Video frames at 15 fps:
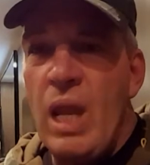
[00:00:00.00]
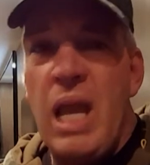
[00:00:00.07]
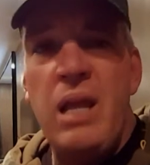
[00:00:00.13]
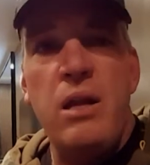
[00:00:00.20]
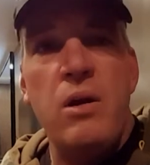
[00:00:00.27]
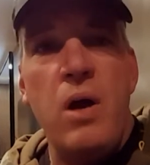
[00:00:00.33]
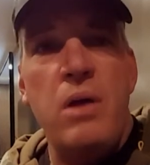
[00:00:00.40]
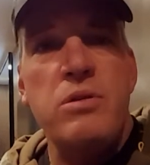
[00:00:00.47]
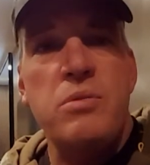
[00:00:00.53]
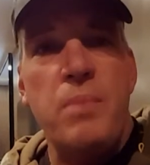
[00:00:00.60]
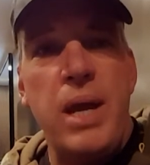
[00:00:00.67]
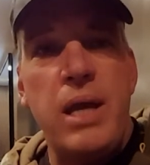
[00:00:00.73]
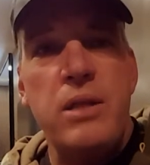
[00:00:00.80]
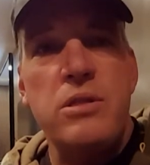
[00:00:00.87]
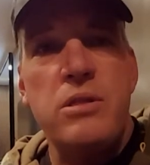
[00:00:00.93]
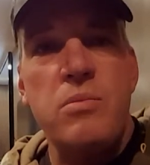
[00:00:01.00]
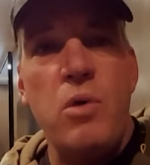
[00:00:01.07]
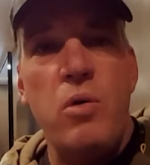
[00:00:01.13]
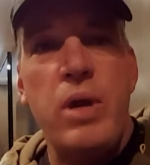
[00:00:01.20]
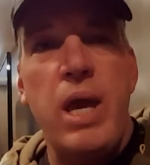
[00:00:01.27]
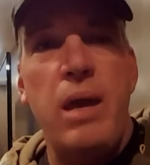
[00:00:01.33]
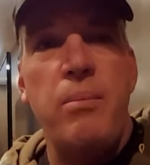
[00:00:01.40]
And, I was making some
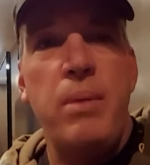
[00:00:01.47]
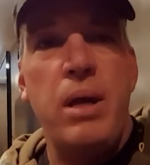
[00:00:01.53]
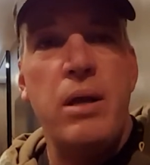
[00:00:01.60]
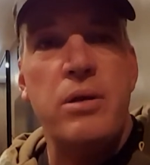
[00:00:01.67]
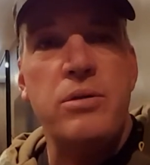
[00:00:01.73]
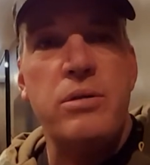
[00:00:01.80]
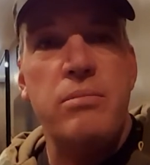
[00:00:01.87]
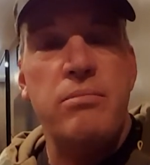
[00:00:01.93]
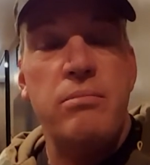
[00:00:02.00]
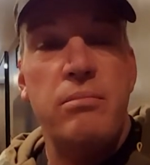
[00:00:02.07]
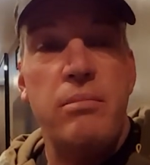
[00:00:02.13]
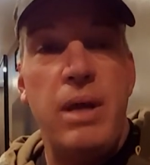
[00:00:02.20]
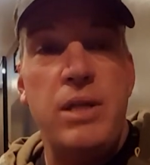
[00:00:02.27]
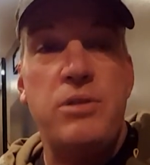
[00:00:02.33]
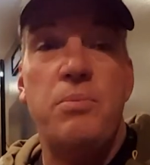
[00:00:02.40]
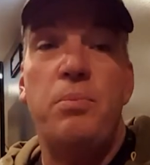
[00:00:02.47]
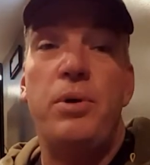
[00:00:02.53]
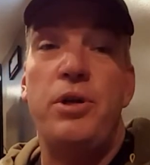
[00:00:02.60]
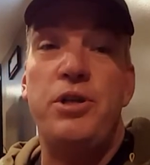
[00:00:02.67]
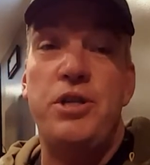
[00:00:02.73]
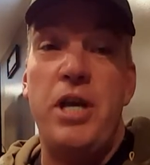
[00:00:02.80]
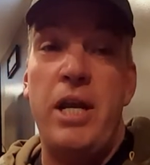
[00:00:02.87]
okay beers. Made some
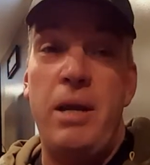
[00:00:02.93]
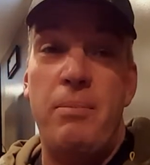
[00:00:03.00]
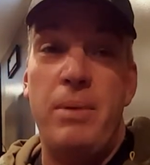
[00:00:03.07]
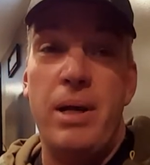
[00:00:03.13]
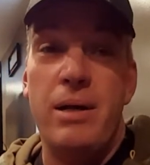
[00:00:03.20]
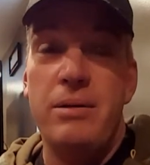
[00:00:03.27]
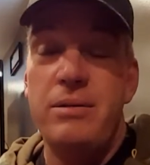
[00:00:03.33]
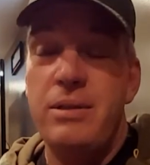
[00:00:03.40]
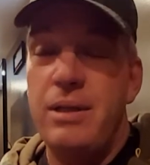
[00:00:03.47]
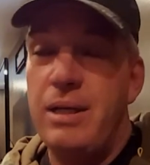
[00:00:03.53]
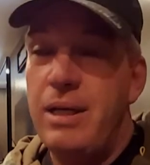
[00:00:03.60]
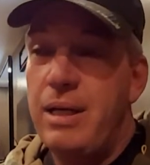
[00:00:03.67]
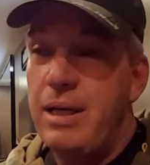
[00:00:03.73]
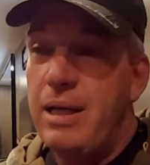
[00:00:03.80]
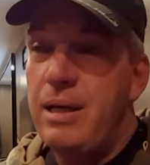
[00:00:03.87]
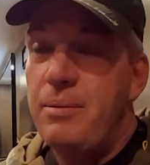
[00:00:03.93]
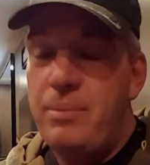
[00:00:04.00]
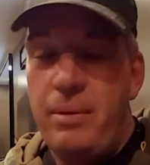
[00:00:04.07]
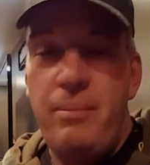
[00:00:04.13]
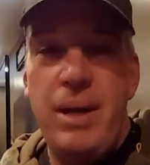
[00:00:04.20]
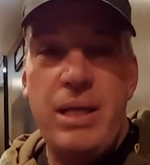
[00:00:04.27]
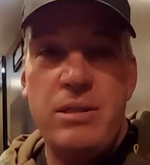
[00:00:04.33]
pretty shitty beers,
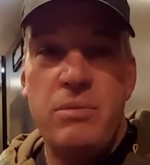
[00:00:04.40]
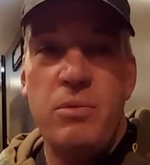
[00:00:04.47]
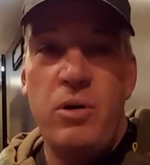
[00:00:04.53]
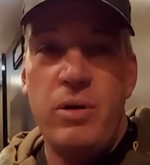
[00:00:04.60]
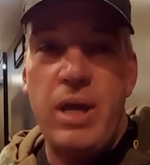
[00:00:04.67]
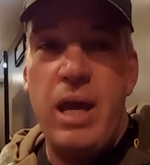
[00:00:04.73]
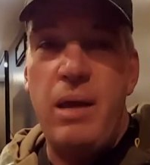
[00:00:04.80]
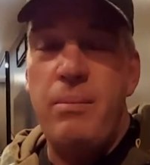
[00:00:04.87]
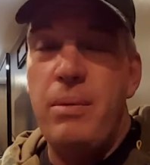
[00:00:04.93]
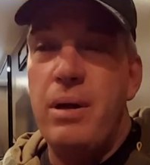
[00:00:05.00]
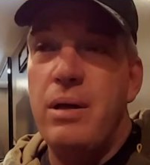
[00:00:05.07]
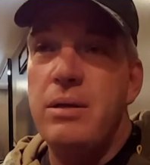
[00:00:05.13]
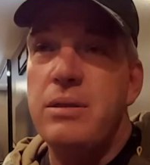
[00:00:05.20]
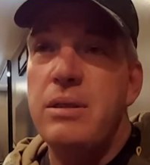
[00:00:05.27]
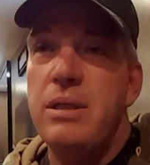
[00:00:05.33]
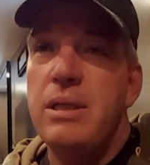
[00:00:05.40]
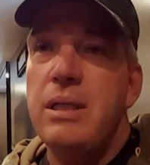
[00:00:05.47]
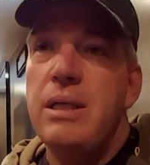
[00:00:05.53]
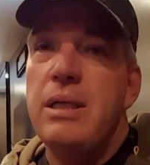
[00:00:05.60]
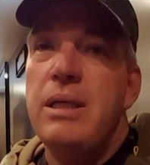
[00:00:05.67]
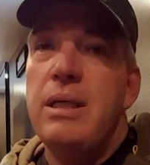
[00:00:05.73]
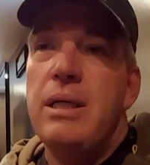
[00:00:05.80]
but made some okay beers.
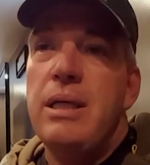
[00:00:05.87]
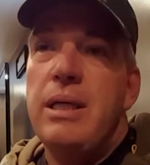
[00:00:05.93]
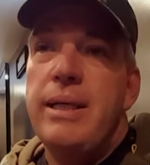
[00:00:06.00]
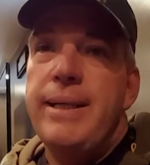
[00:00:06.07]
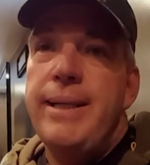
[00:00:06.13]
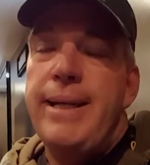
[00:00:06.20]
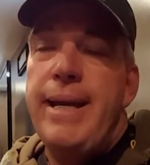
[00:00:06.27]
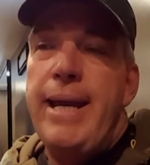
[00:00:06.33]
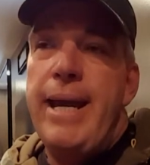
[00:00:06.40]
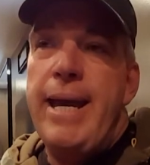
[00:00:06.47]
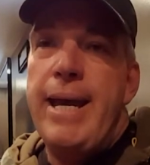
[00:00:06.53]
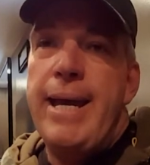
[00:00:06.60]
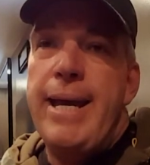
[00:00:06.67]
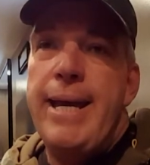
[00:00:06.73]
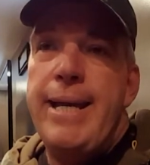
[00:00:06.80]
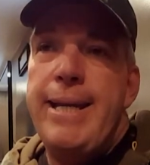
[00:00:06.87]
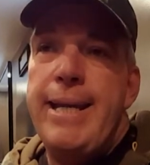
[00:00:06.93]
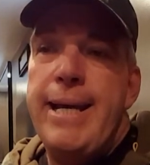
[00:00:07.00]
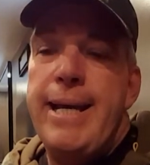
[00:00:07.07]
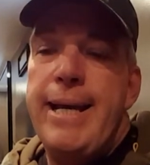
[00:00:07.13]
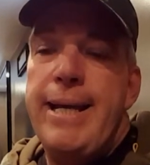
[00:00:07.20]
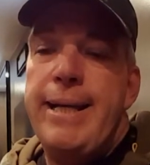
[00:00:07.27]
And
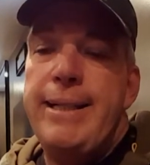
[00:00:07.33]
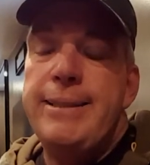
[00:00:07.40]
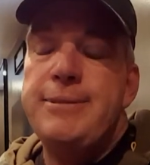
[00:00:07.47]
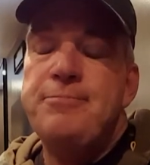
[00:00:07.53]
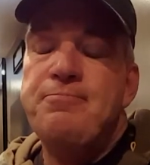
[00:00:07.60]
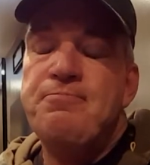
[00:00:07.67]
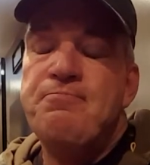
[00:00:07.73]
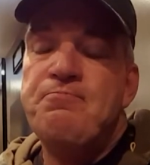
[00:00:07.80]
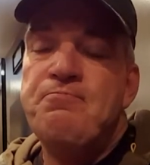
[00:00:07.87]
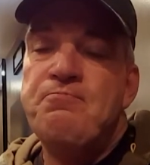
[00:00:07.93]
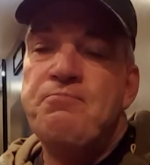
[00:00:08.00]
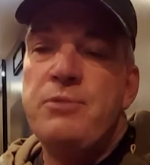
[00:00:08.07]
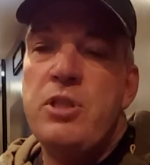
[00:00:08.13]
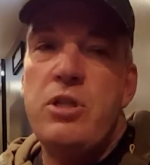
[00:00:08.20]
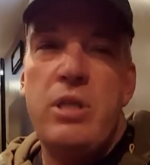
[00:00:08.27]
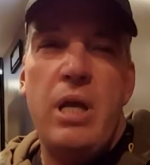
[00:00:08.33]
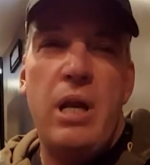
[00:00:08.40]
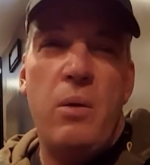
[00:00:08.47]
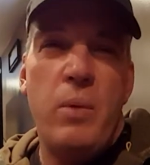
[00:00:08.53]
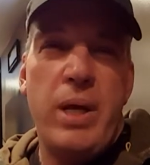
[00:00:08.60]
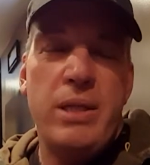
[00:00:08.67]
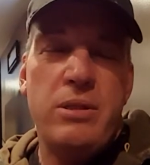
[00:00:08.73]
so then
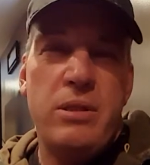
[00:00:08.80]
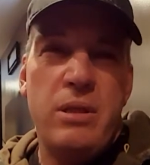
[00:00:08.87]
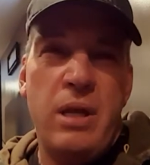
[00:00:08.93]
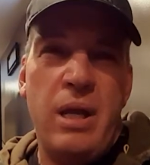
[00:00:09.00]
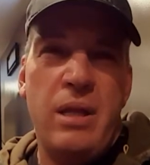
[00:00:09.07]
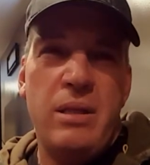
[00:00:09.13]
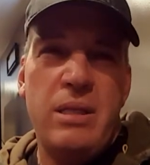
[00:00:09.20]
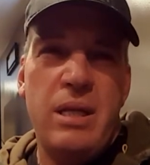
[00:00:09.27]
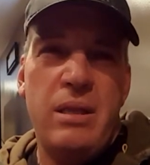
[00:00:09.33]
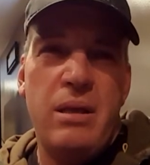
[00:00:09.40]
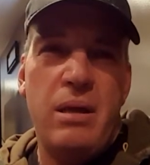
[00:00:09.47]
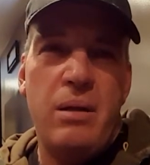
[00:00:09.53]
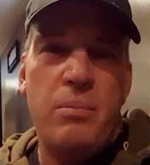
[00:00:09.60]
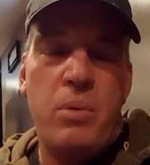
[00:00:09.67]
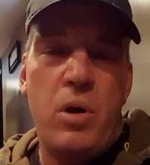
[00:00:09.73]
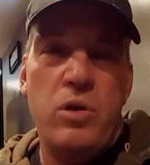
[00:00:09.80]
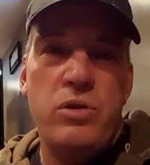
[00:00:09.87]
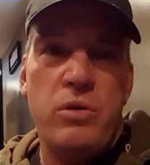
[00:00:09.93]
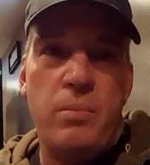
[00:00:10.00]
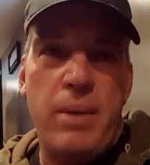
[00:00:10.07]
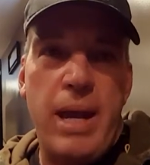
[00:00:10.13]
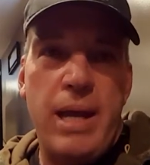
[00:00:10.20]
I went and did the
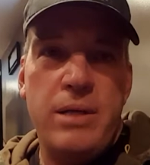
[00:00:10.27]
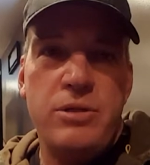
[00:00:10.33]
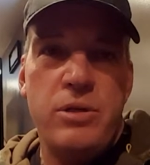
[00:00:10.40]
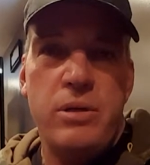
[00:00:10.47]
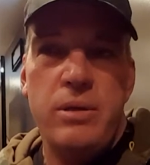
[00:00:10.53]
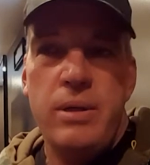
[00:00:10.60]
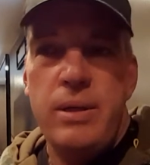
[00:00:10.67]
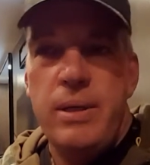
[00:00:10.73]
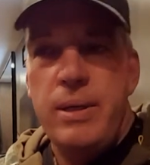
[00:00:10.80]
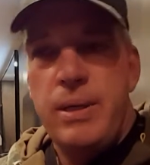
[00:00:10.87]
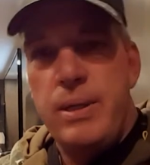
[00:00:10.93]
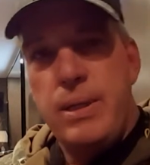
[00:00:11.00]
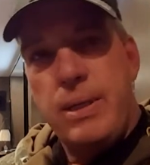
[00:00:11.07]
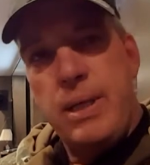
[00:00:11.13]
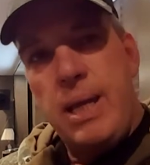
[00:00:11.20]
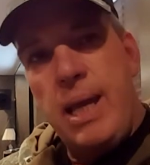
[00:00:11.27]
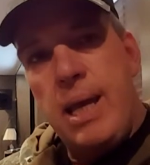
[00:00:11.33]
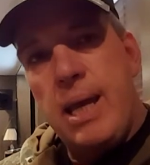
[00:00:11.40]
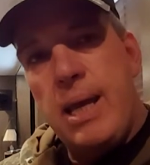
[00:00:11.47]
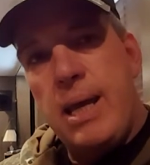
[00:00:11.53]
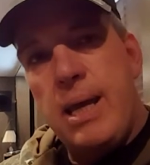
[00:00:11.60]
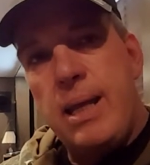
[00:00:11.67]
partial mash,
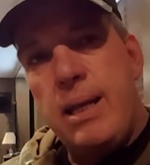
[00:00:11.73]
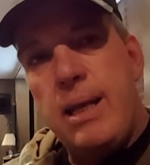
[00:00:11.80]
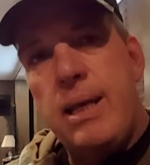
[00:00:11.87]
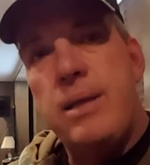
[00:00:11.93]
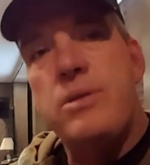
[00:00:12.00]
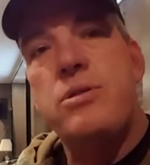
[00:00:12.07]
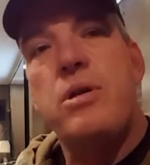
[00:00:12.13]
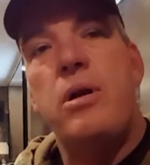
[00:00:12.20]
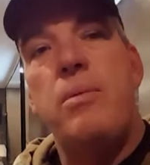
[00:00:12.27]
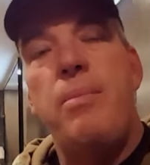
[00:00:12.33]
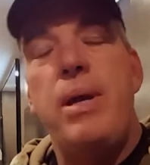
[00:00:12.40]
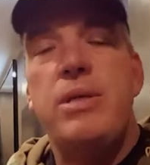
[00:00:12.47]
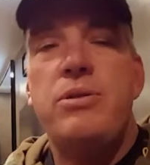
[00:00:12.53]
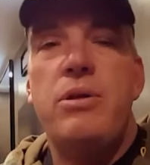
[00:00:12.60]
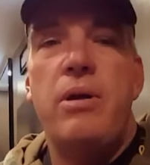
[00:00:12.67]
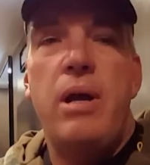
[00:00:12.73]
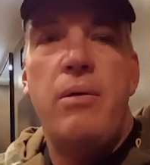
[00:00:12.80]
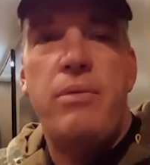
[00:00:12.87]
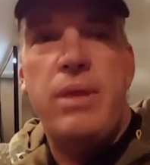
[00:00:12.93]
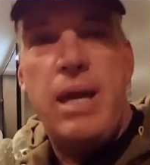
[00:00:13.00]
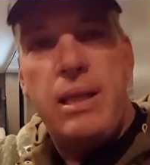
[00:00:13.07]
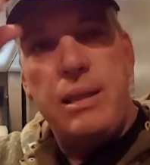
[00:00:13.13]
and started messing around
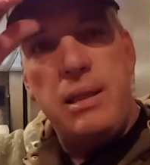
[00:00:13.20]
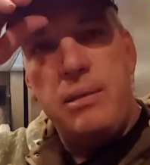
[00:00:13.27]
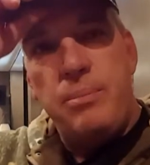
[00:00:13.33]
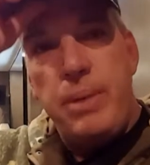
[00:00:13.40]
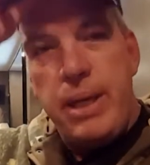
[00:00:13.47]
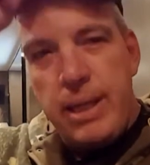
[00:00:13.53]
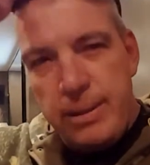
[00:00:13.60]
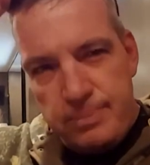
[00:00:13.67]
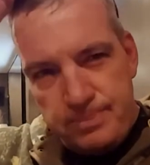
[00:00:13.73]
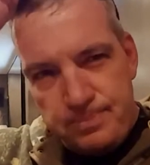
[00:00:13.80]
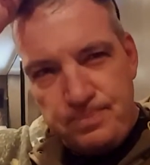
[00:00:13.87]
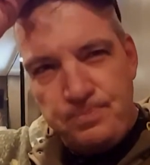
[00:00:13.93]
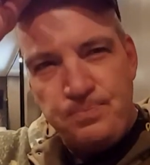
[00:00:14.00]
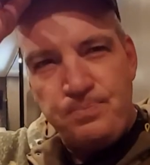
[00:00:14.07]
with that a little bit.